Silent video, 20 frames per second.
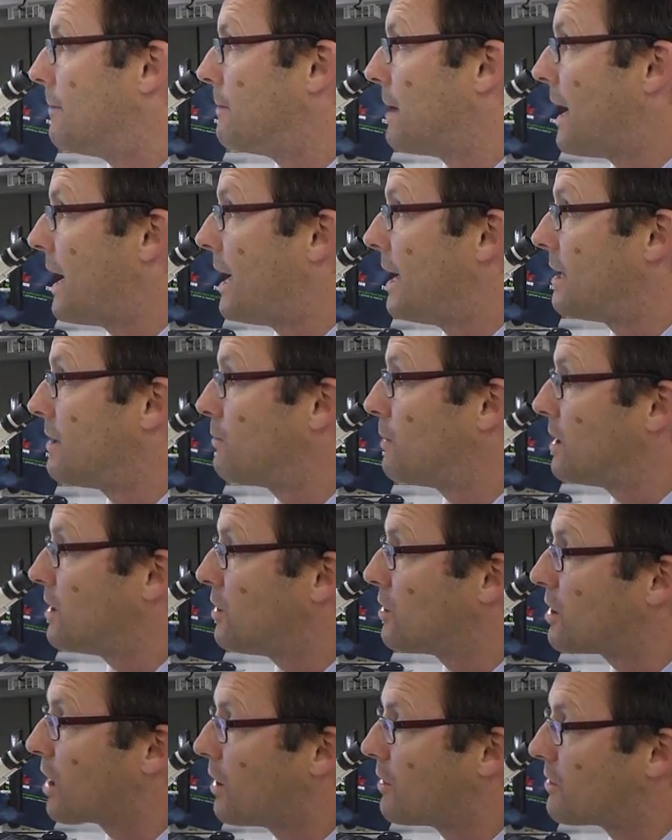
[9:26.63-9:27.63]
And when
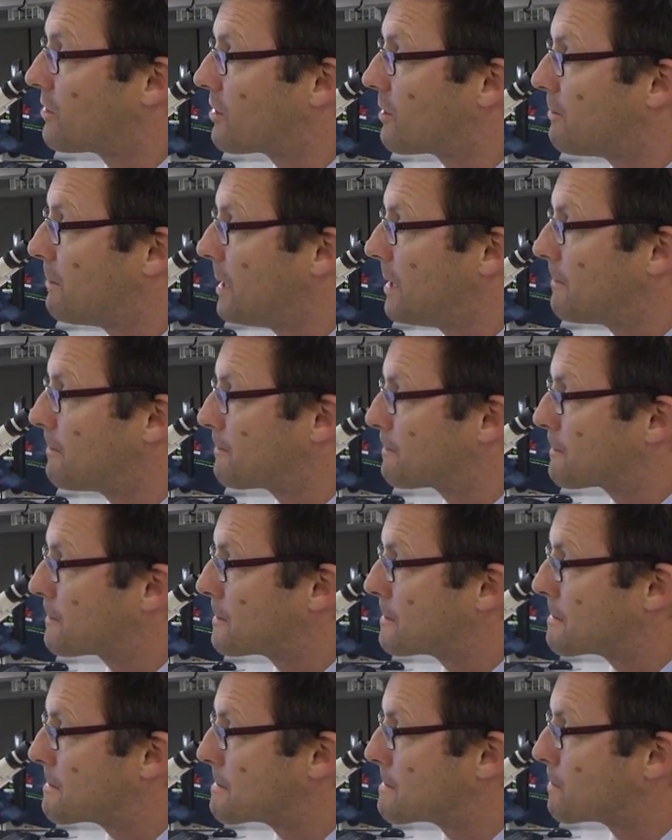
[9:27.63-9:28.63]
you go to submit,
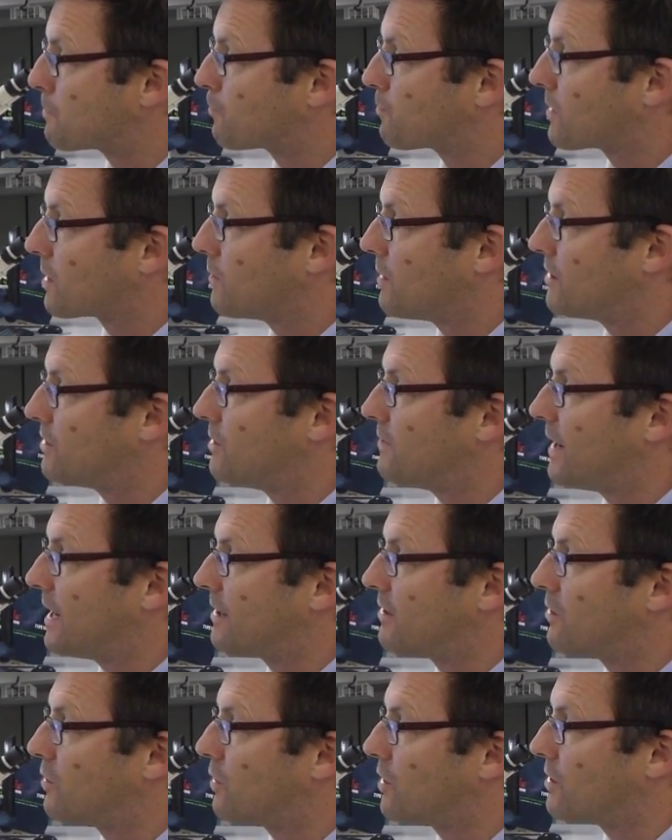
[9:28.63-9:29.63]
once you've
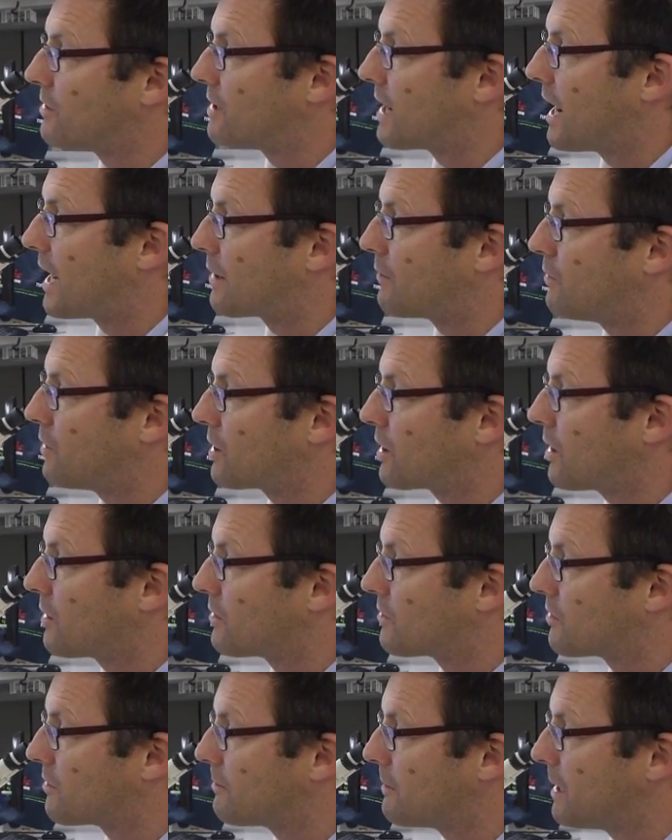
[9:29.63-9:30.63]
entered all your data and you go
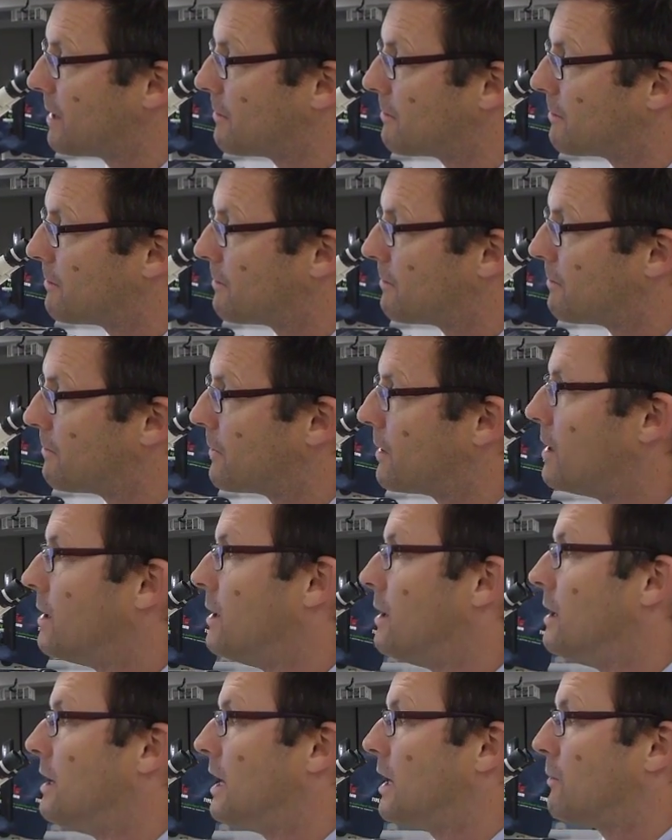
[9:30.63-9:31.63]
to submit,
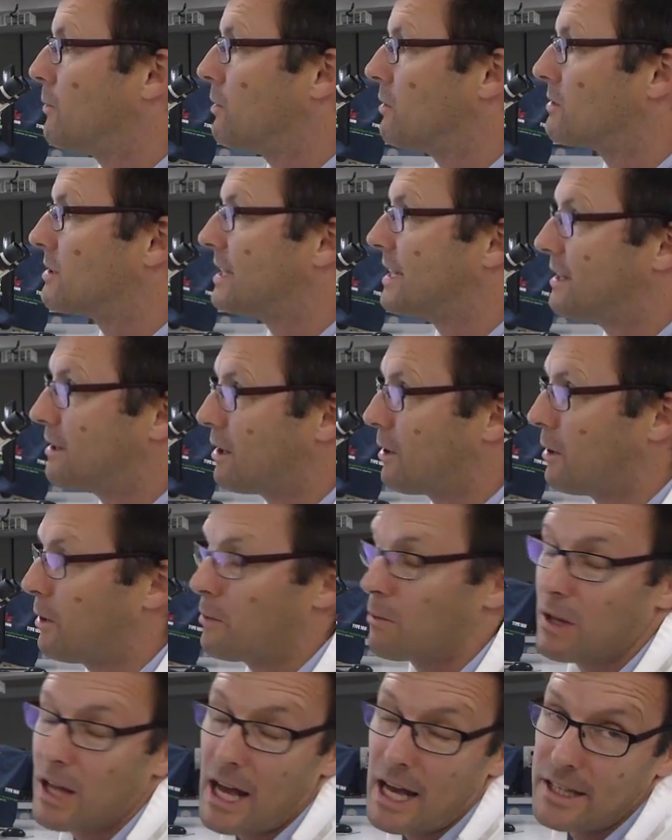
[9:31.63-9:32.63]
it
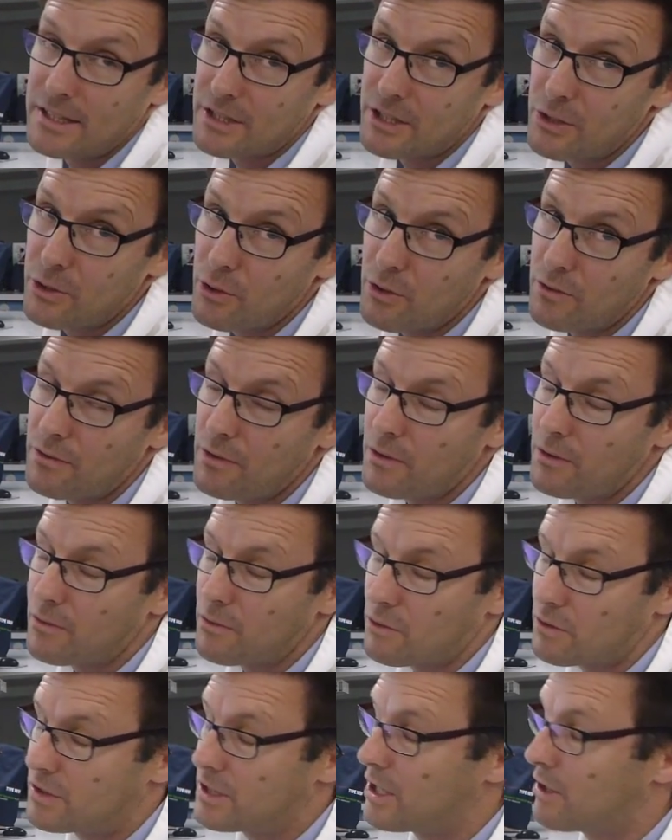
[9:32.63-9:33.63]
will ask you
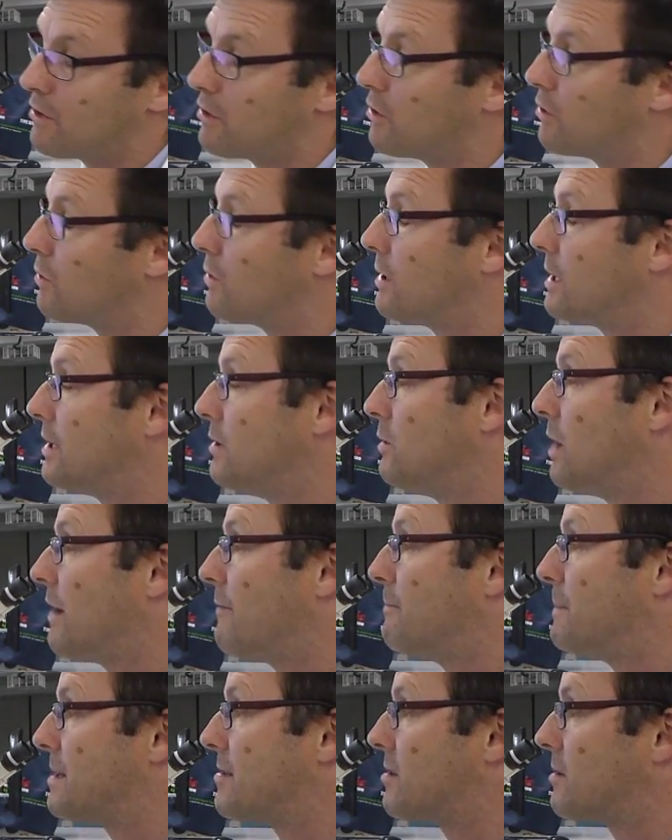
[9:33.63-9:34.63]
or tell you you
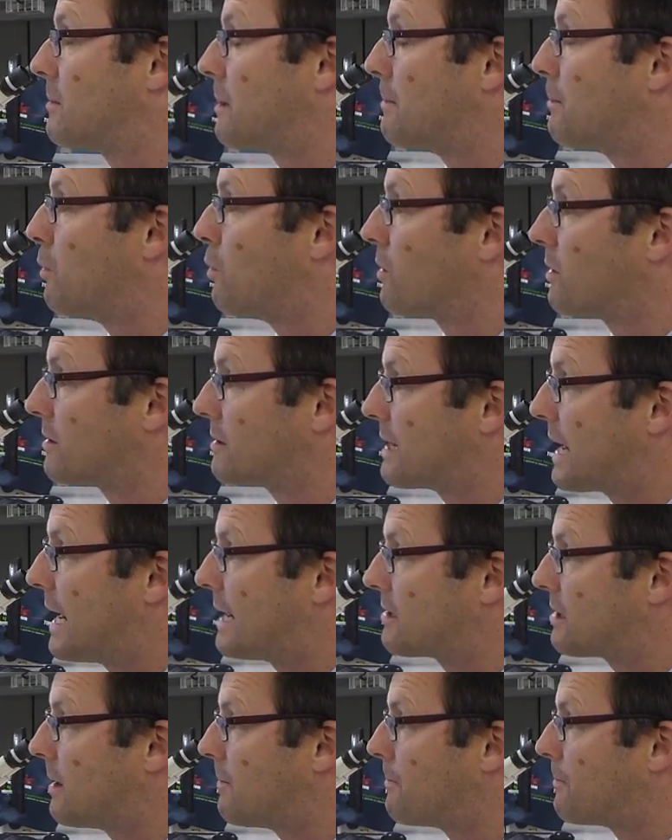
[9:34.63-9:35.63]
have missed some important
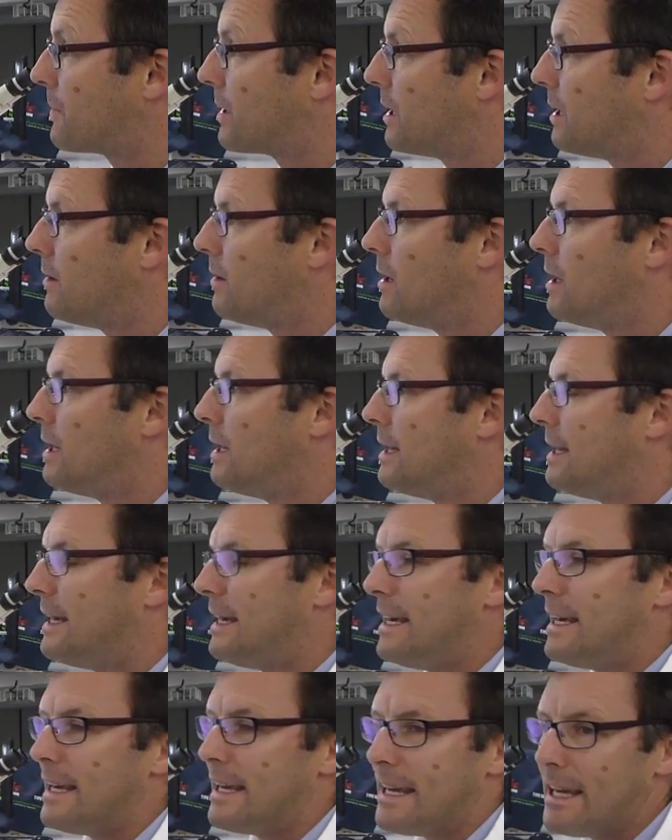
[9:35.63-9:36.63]
data.
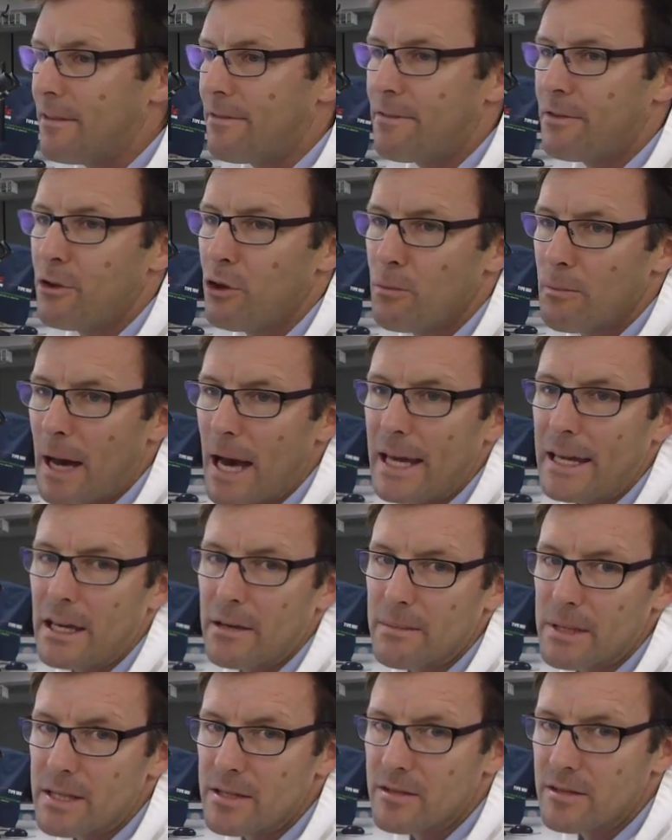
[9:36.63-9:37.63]
If you make
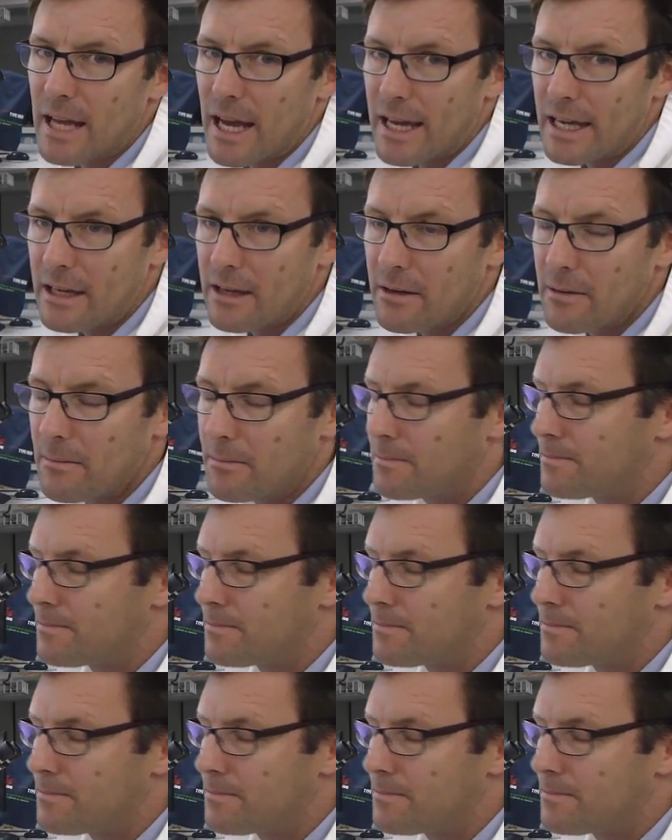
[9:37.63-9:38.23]
a mistake,